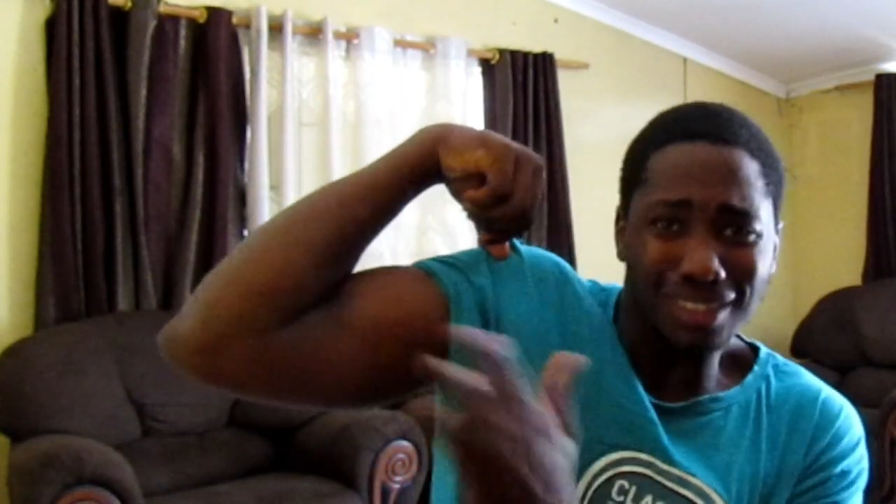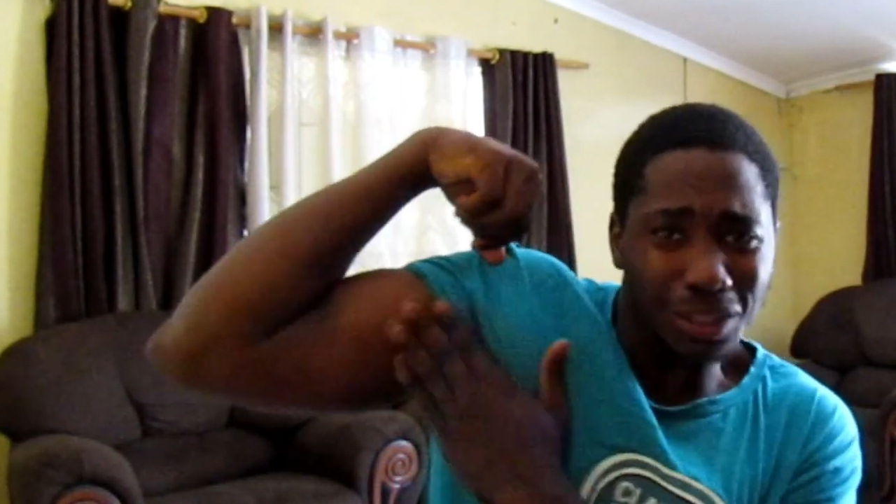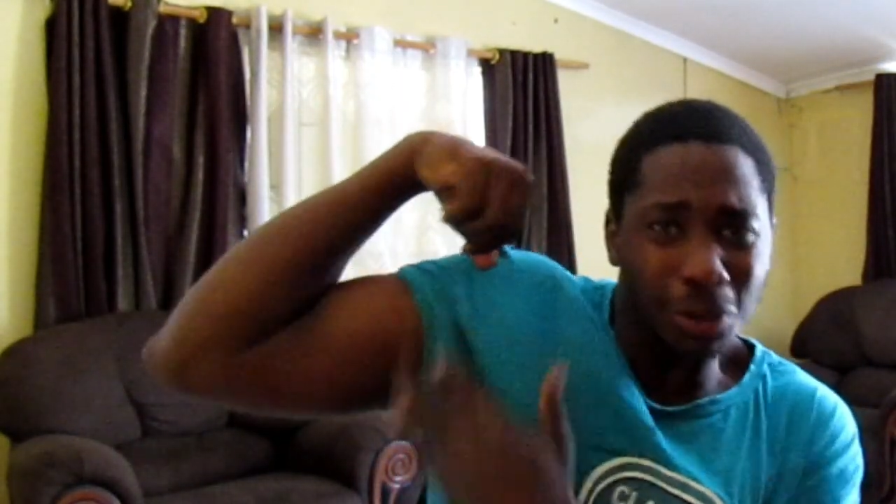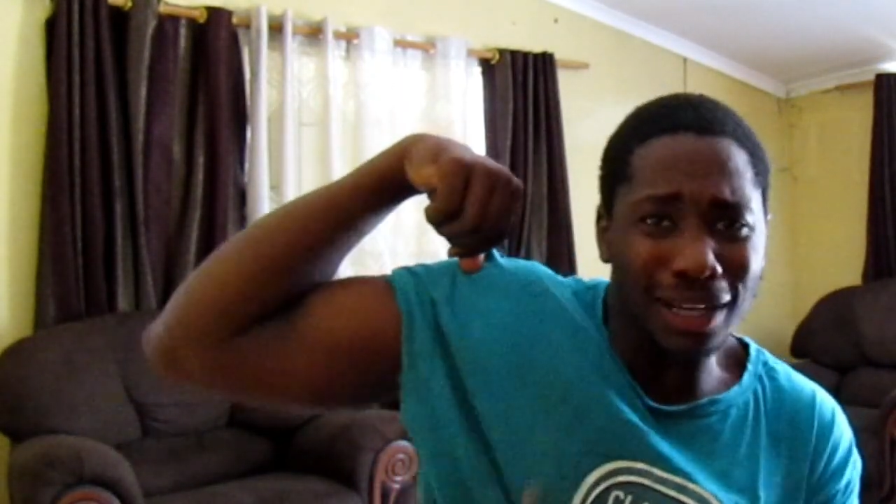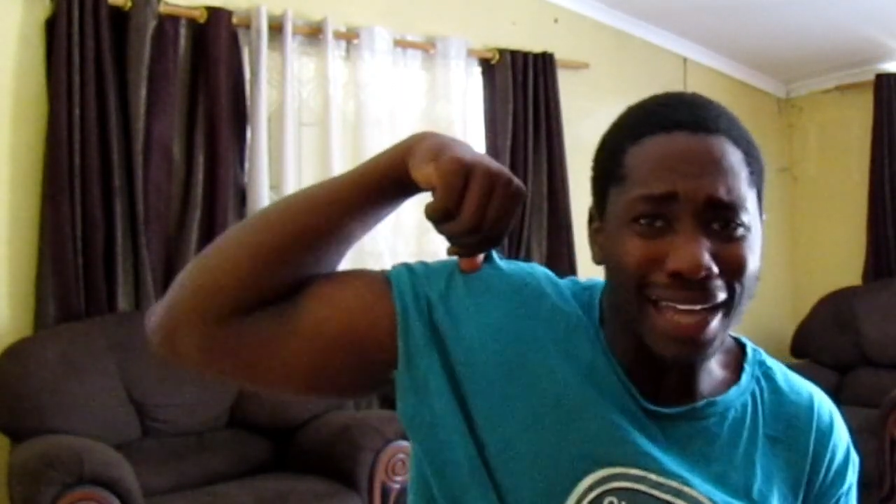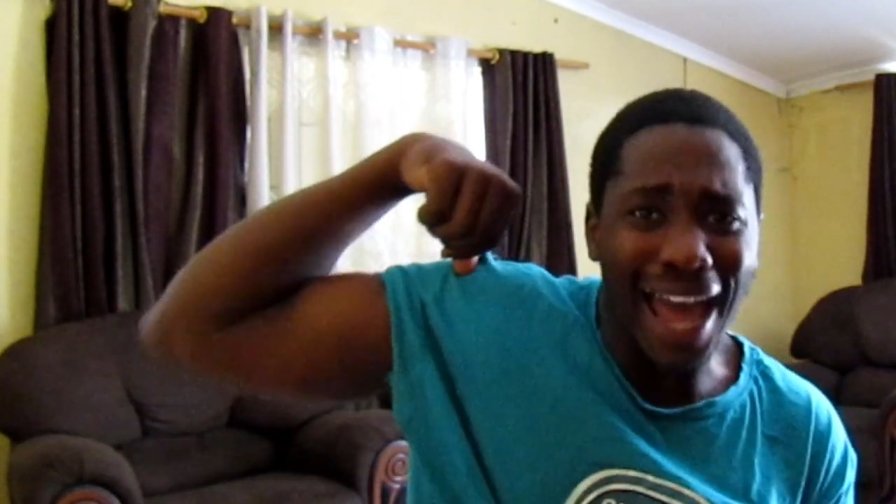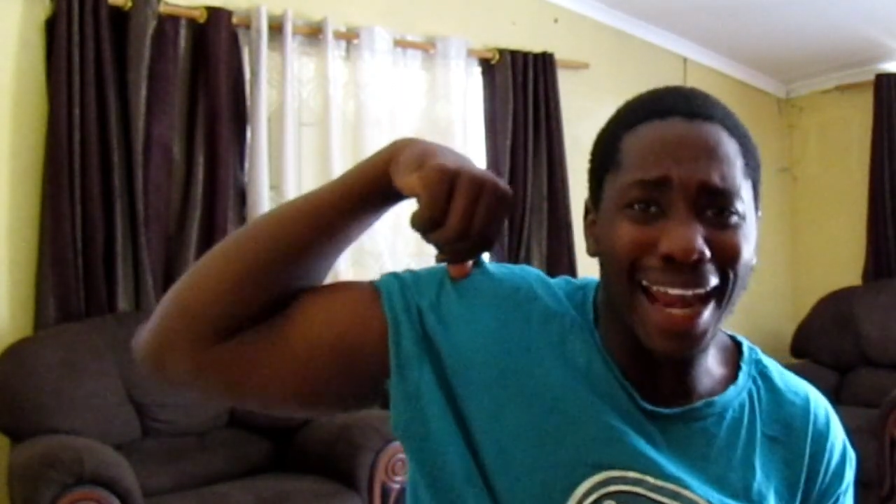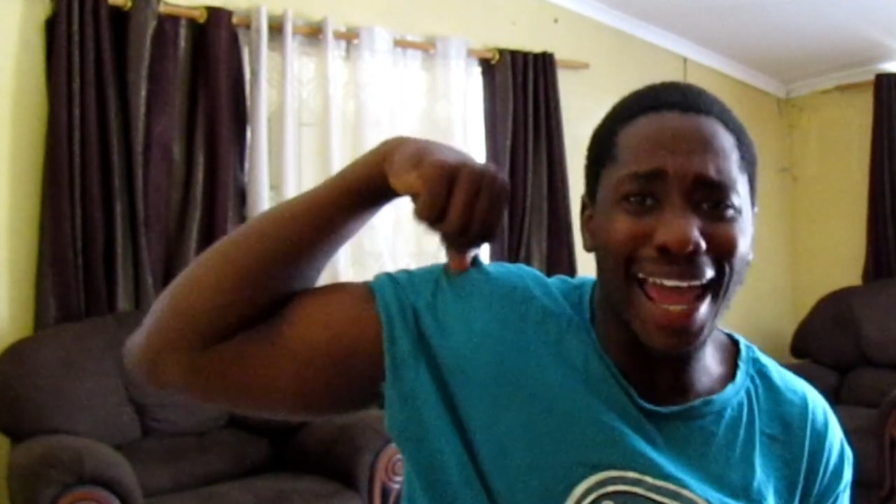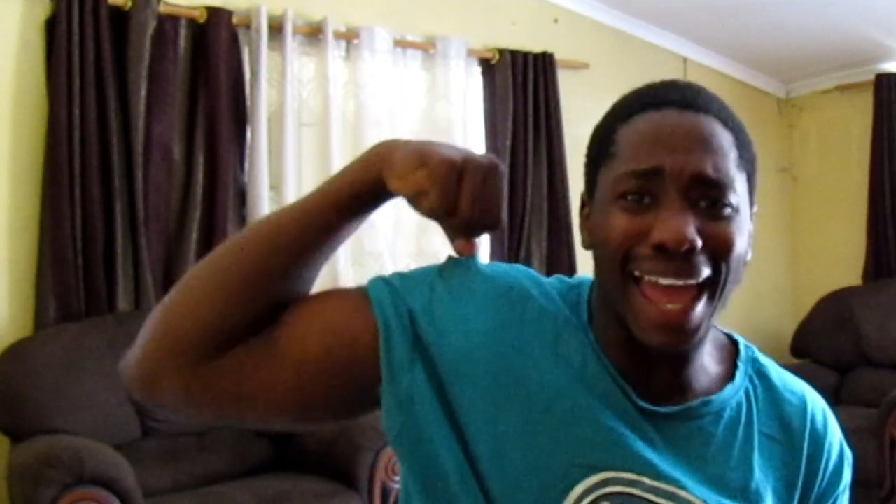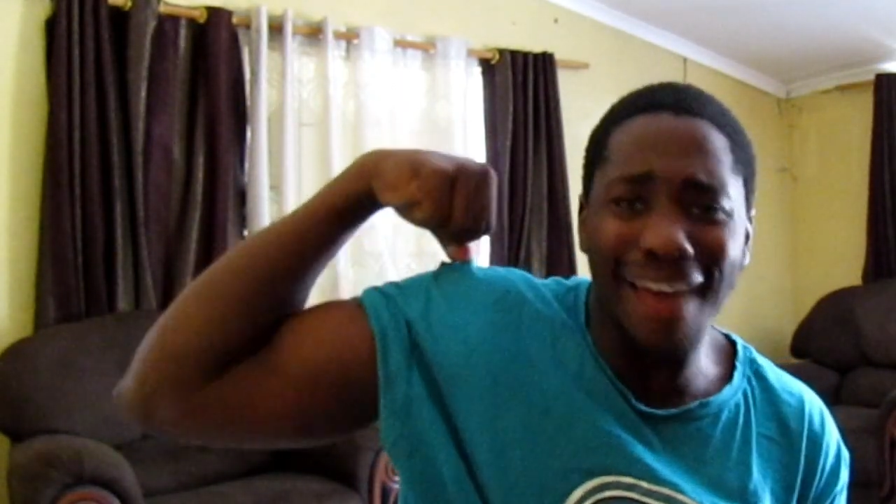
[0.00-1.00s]
you
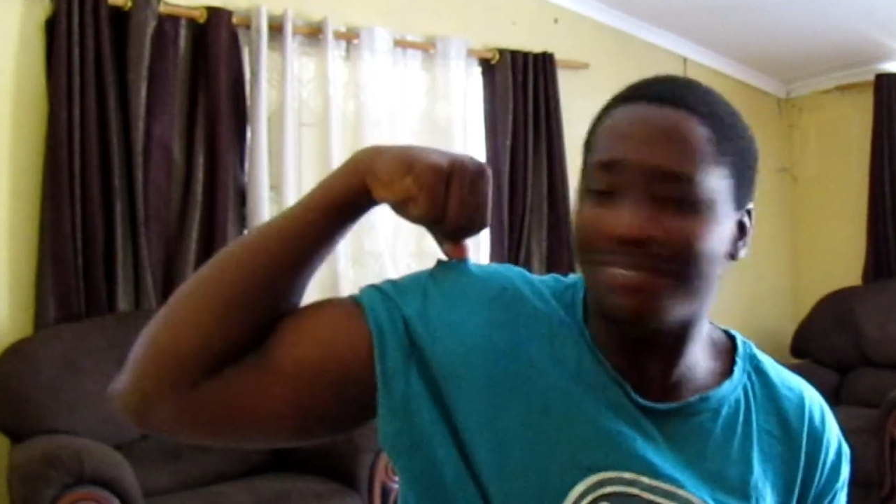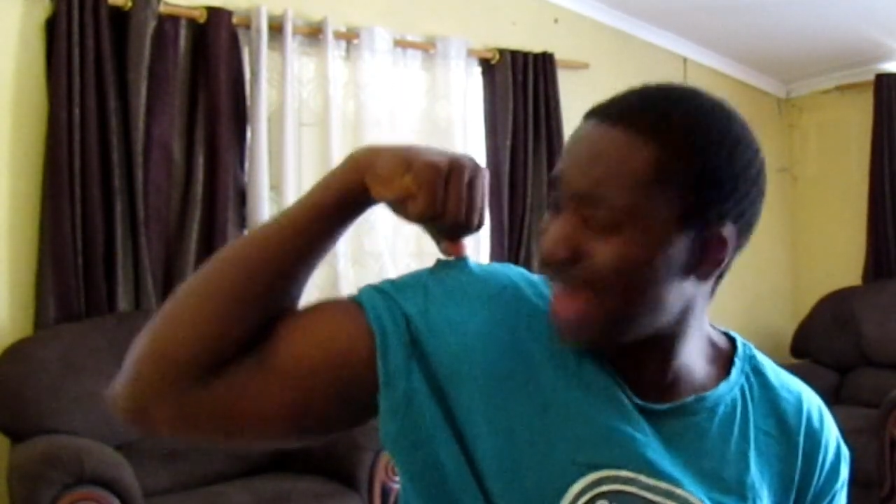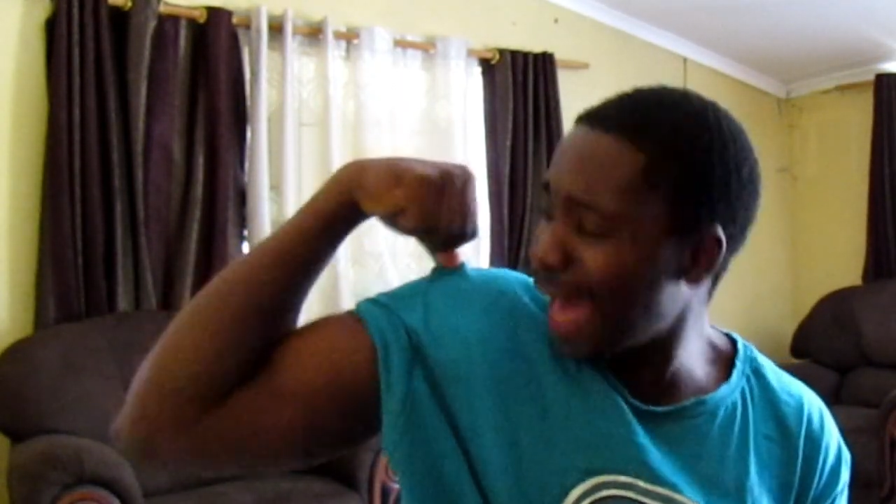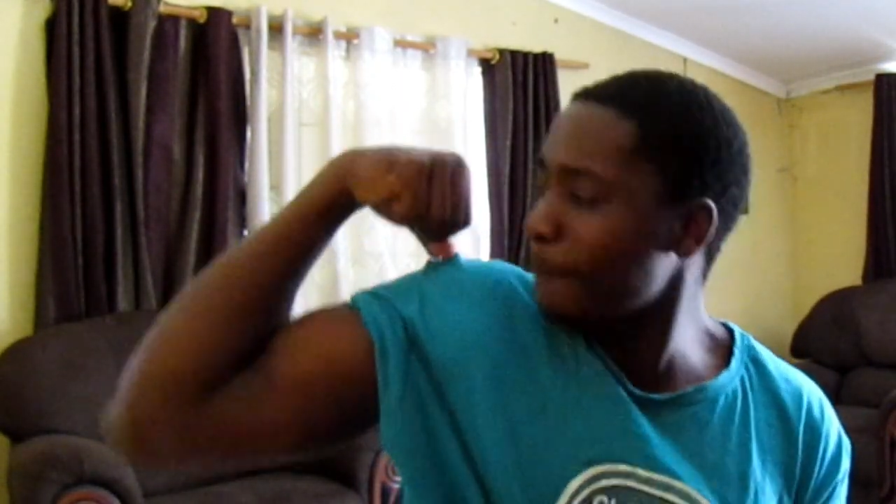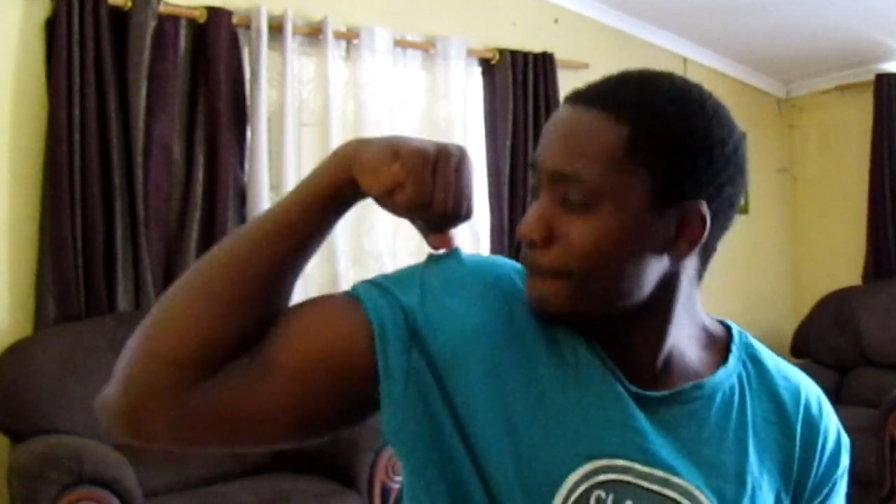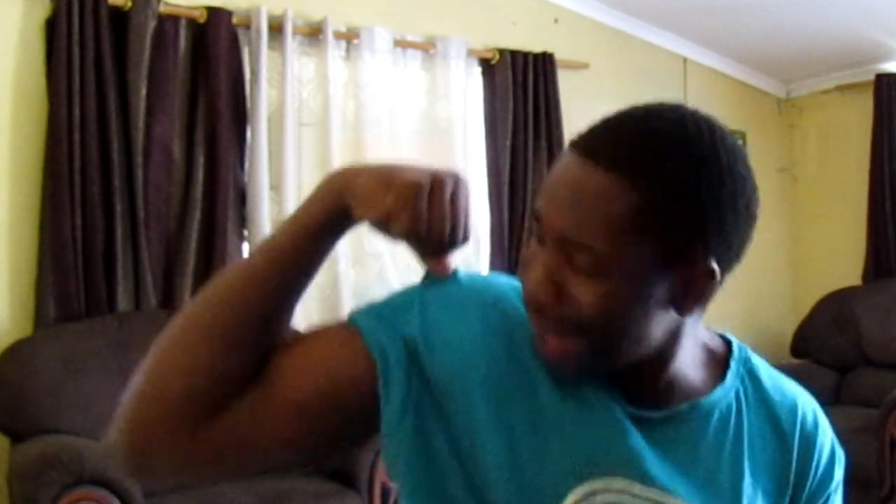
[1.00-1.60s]
gotta have that